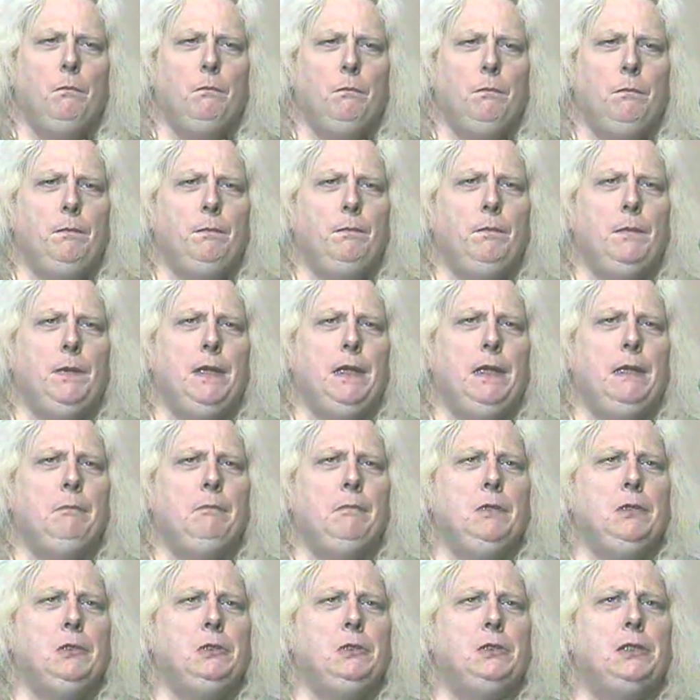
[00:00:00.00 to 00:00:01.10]
me
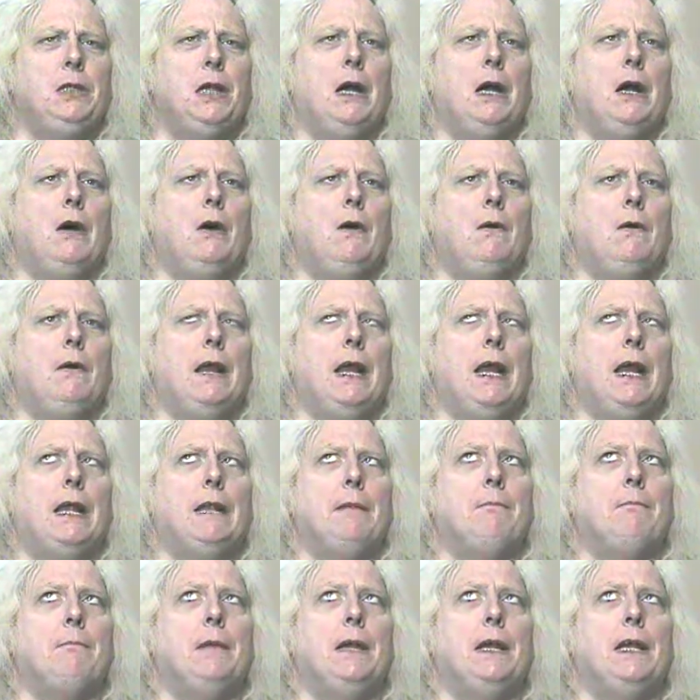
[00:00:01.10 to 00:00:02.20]
and Michele
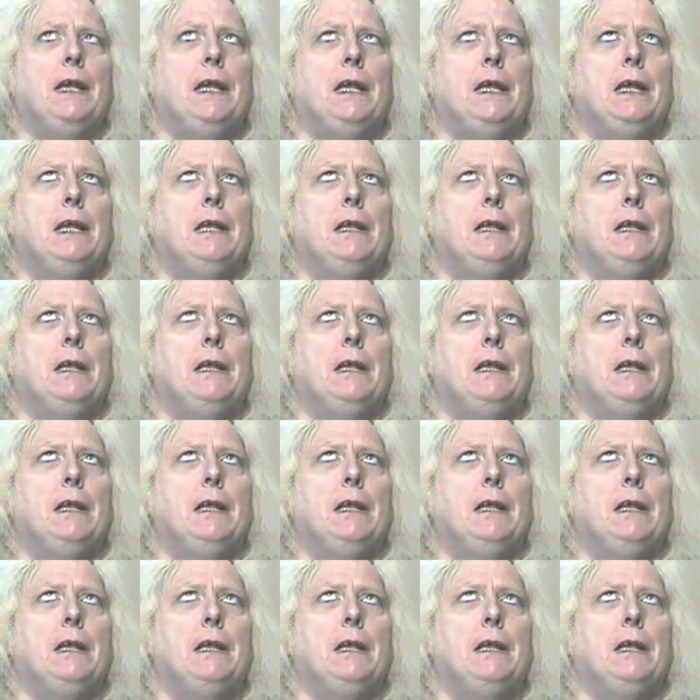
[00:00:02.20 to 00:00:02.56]
had met